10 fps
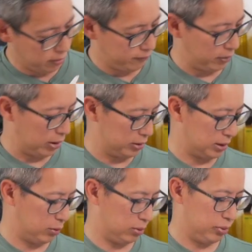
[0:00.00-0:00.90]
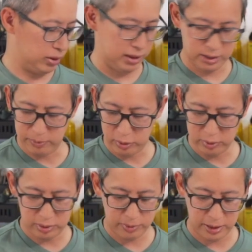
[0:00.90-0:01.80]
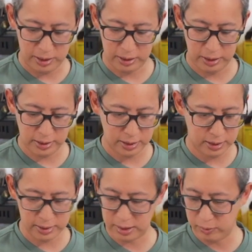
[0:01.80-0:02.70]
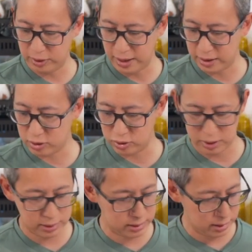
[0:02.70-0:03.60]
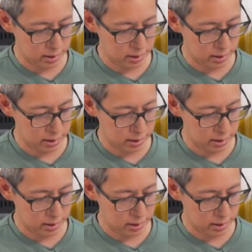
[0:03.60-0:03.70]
of where else I would put these bolts, but at least it does come with extras.